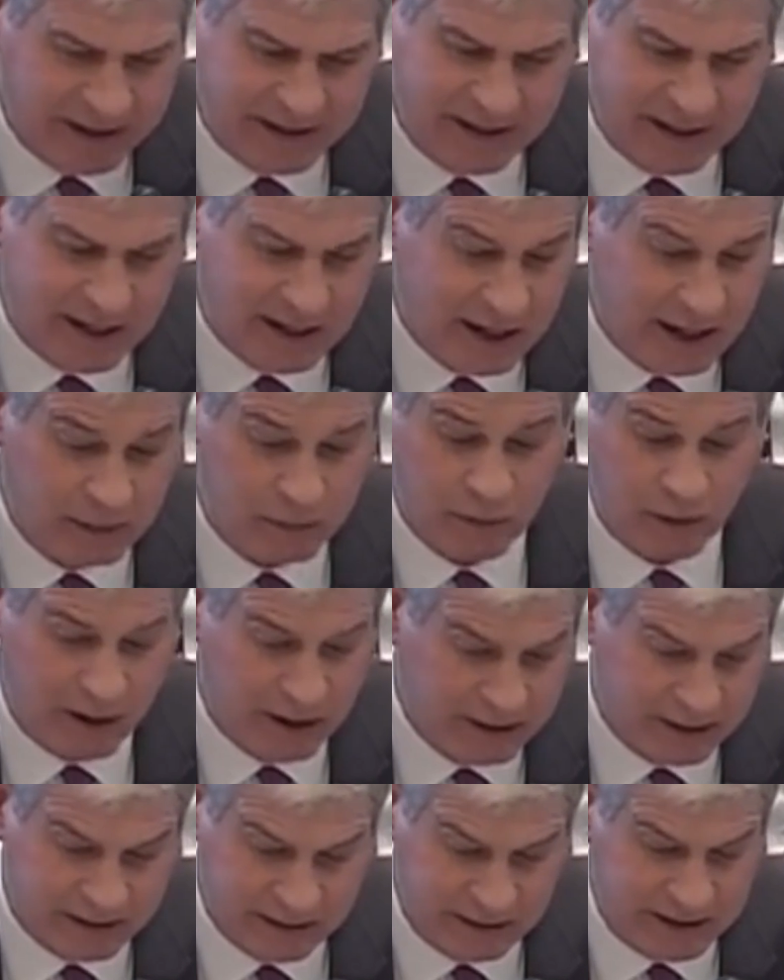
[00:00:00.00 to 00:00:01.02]
Yet,
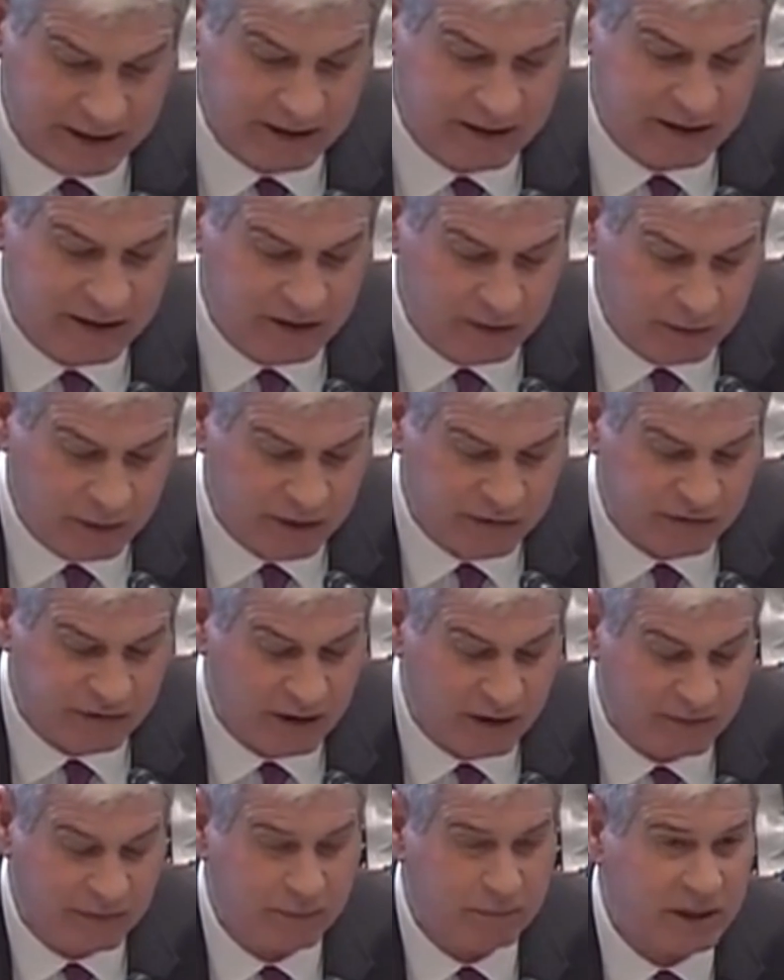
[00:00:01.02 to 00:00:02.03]
ironically, the U.S.
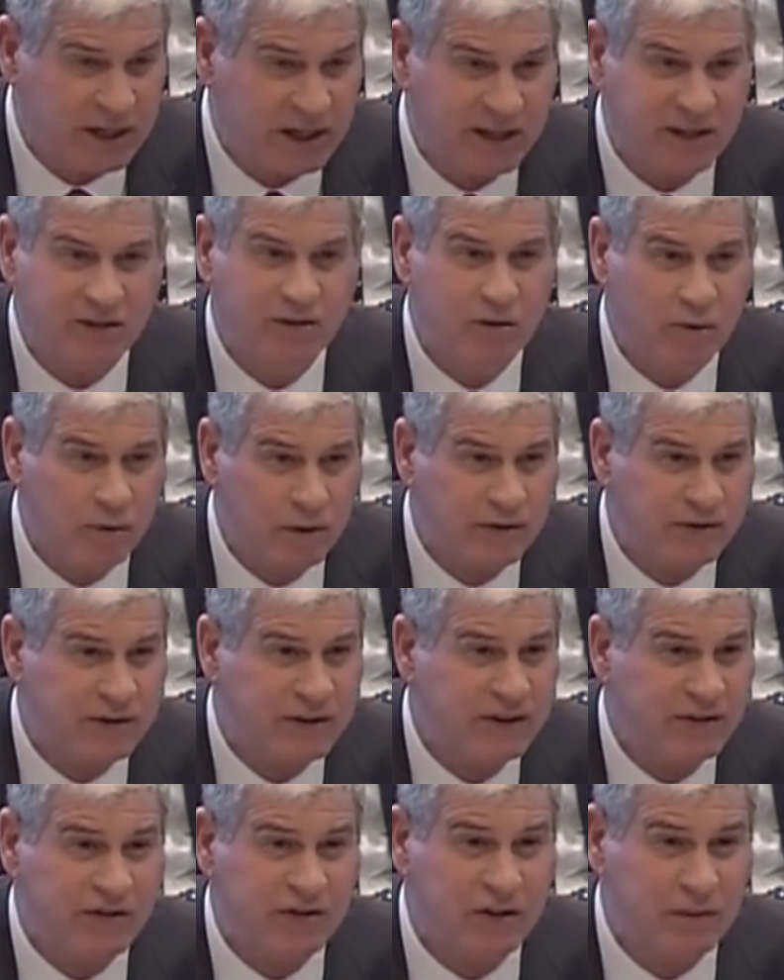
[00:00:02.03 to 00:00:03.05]
government ignores
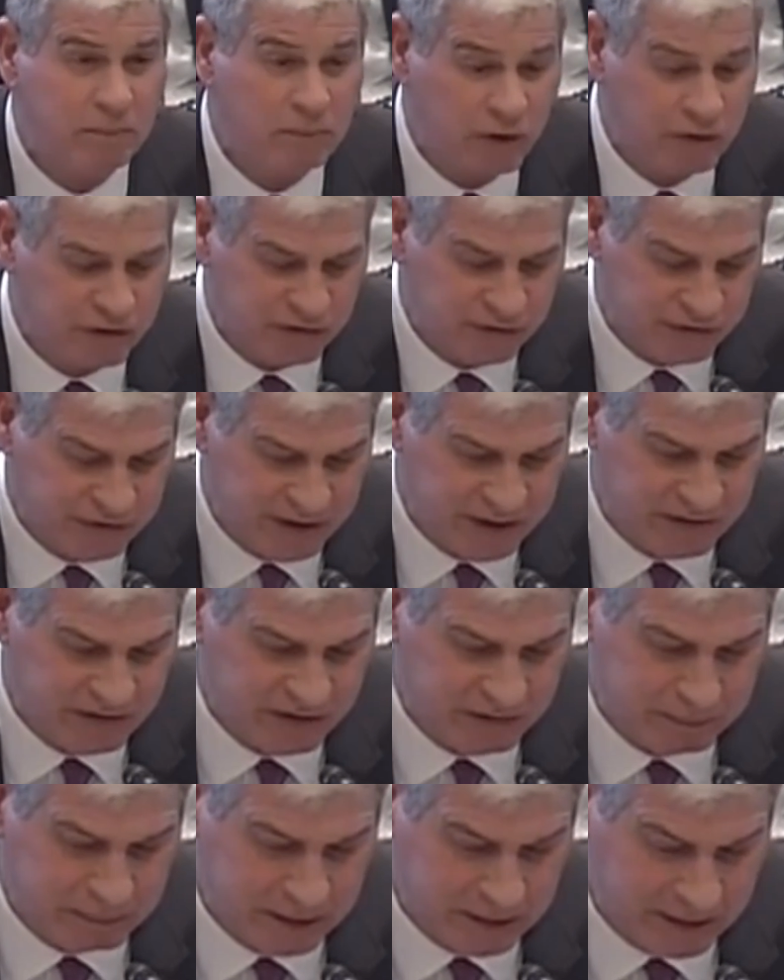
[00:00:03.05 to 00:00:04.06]
this commercial
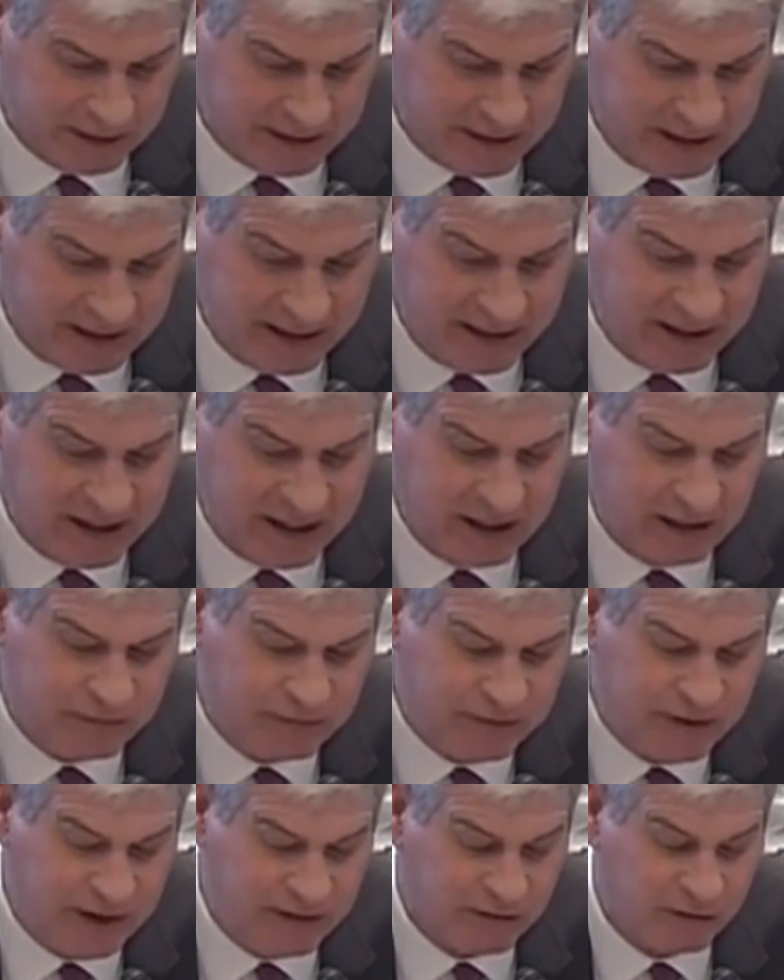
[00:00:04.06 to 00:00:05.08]
sensibility in
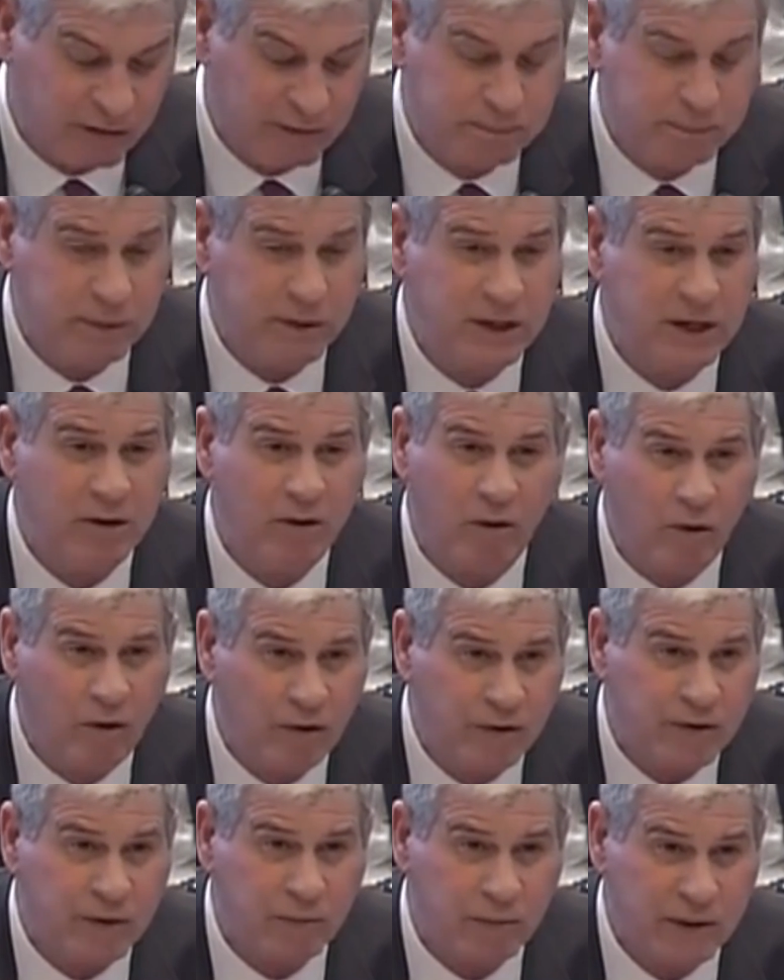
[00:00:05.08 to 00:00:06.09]
favor of putting
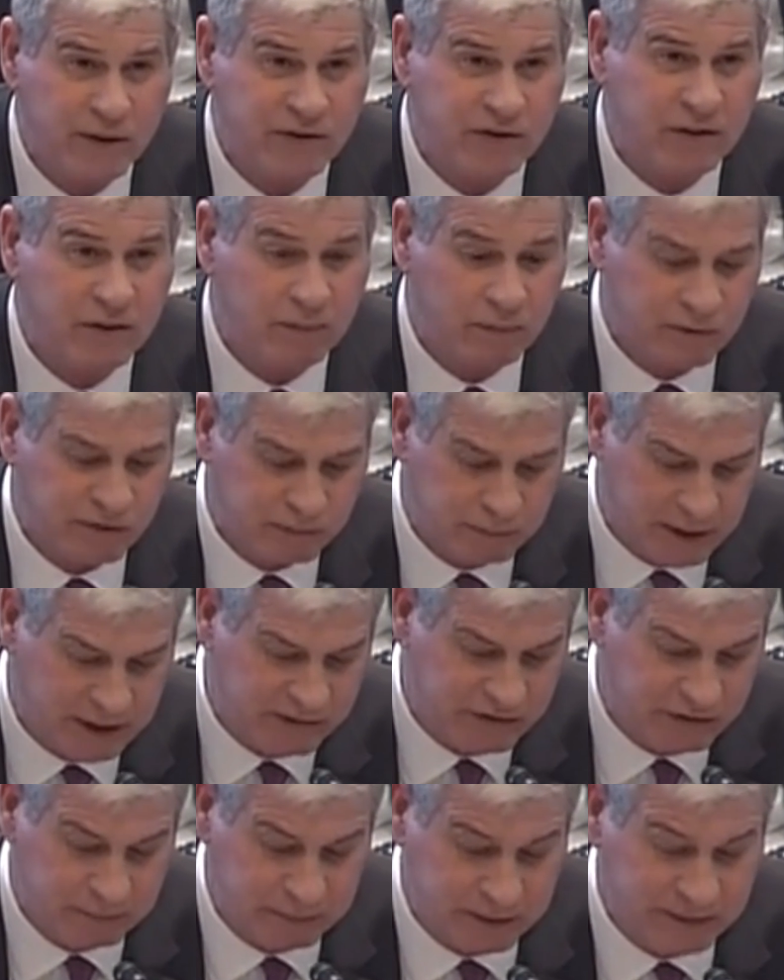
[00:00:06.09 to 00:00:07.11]
all the risk and
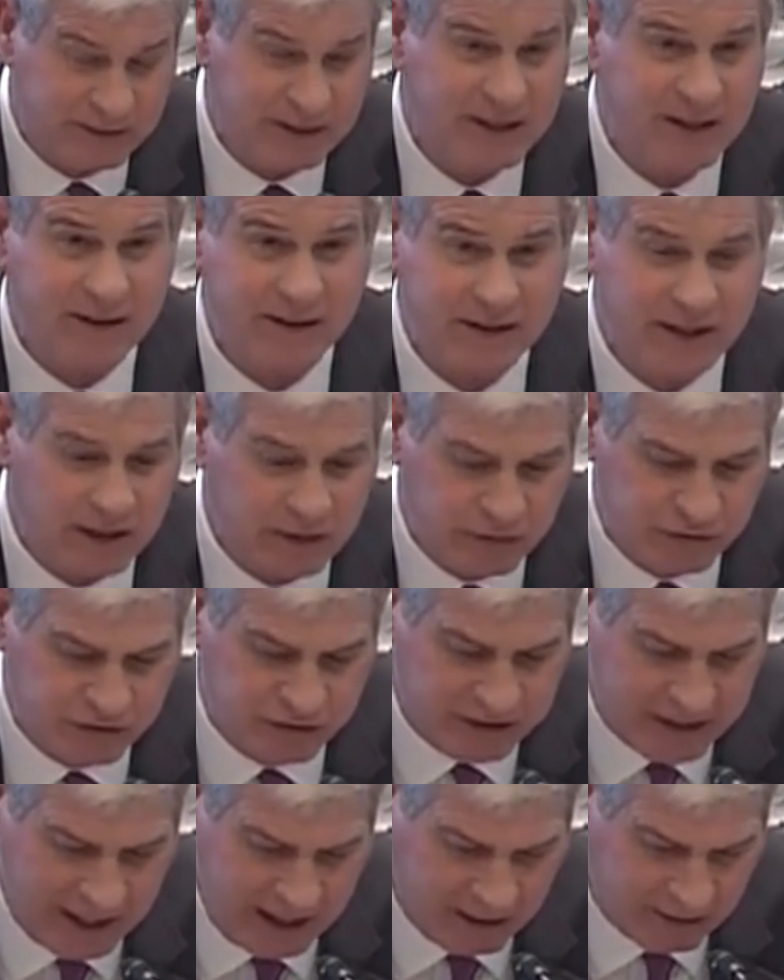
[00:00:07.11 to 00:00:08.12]
responsibility on the
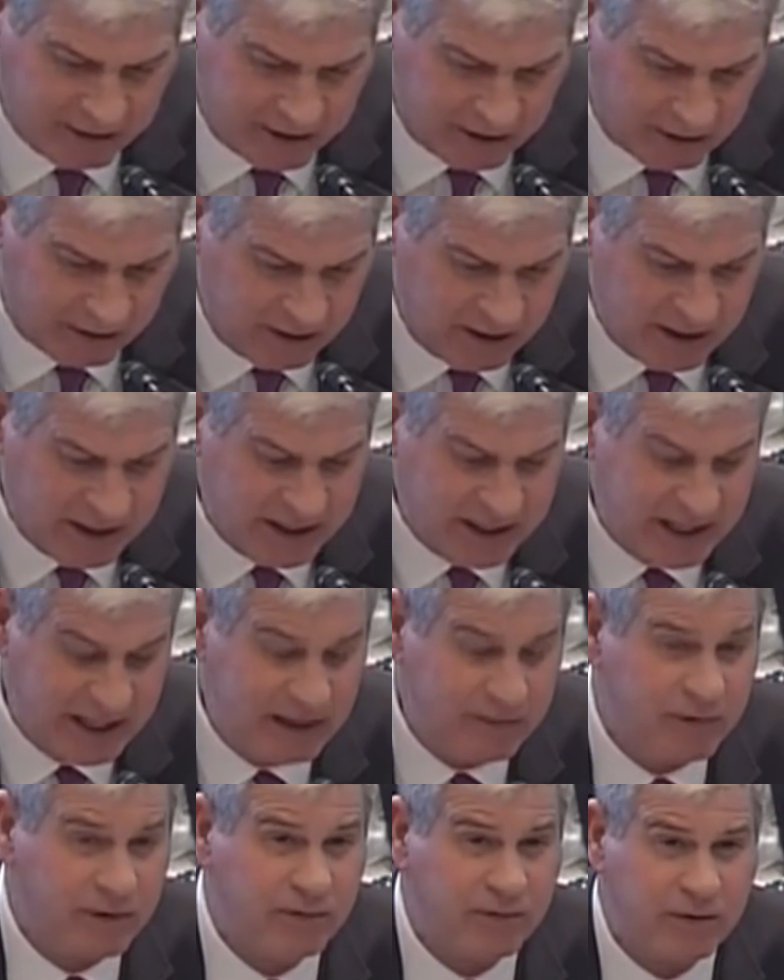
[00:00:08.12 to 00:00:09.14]
ocean carrier,
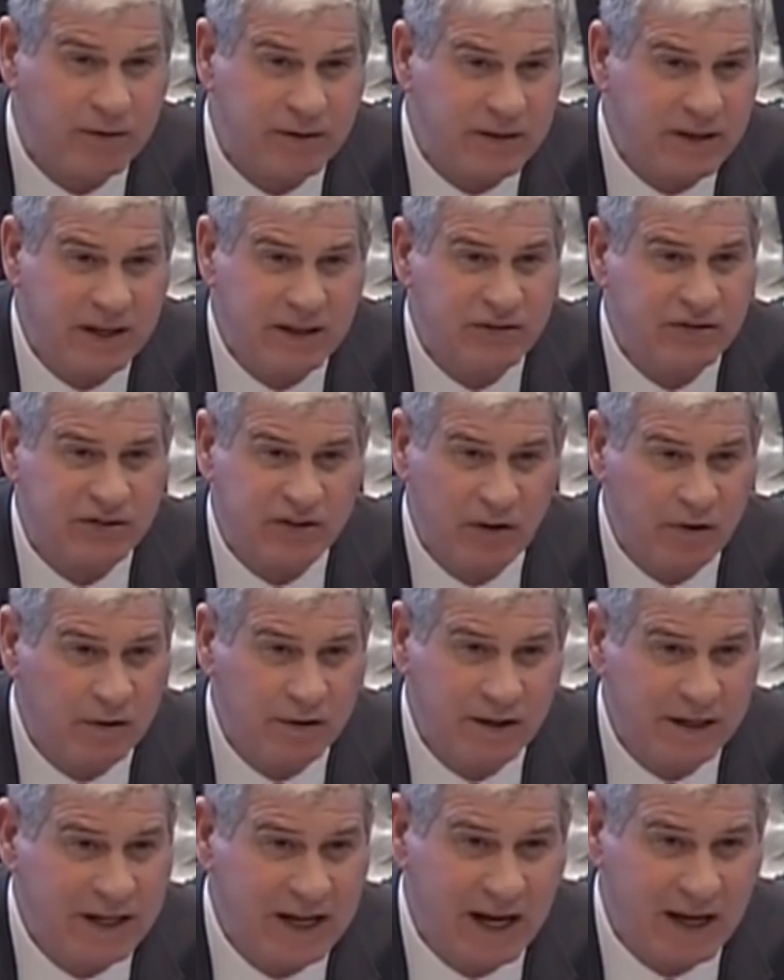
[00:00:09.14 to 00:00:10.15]
even for things
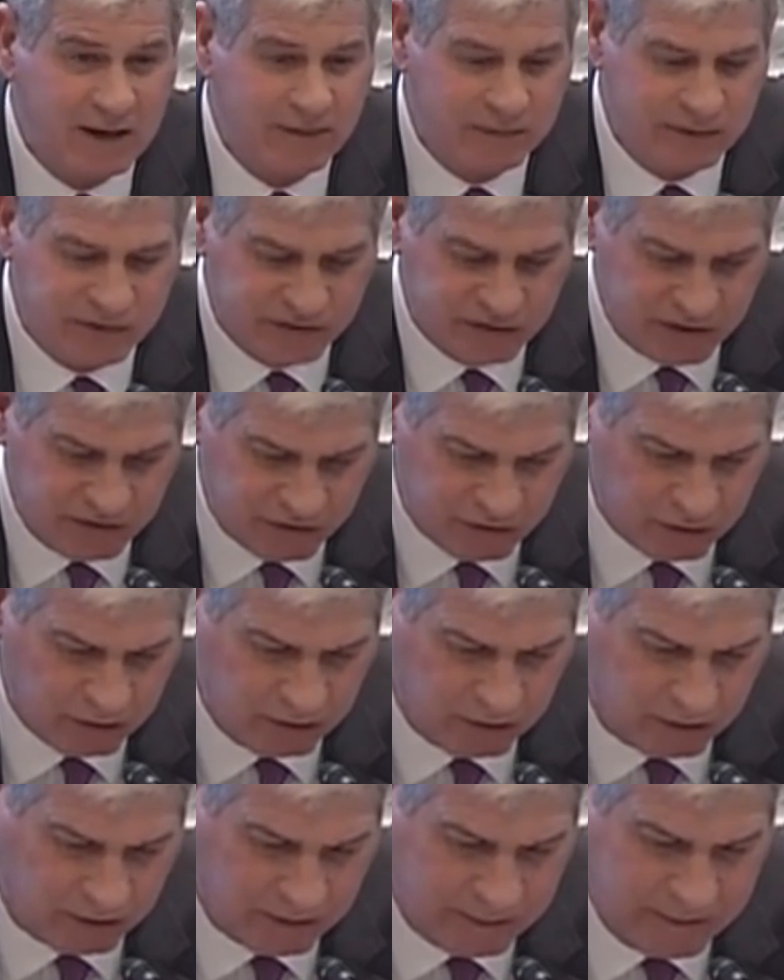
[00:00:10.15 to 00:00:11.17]
totally out of its
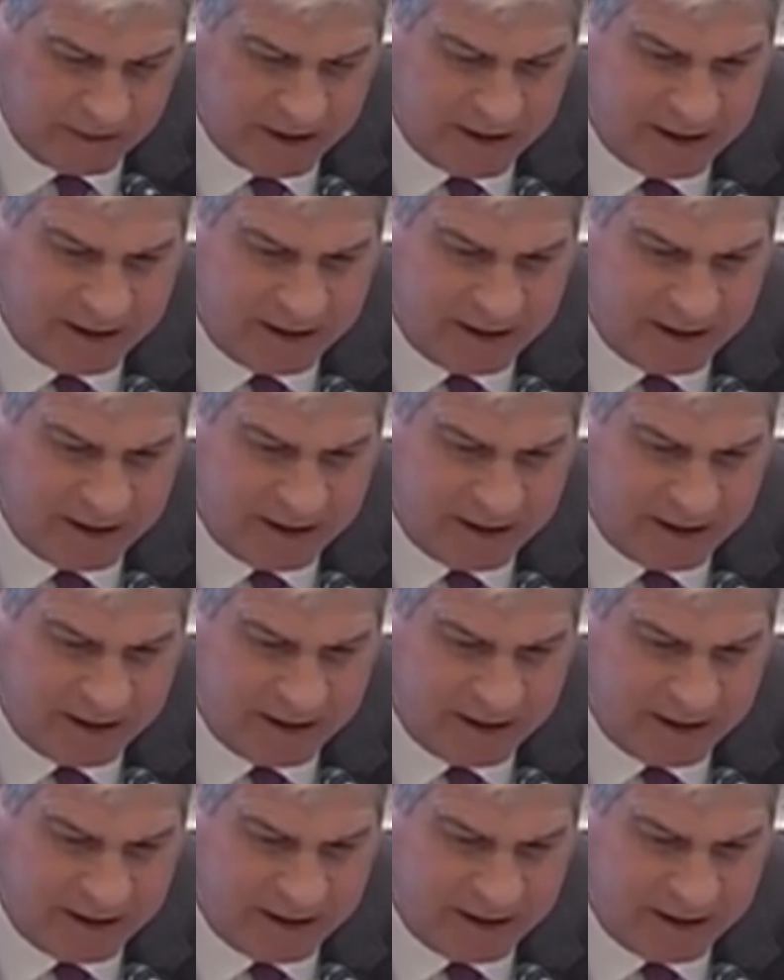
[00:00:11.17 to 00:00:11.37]
control.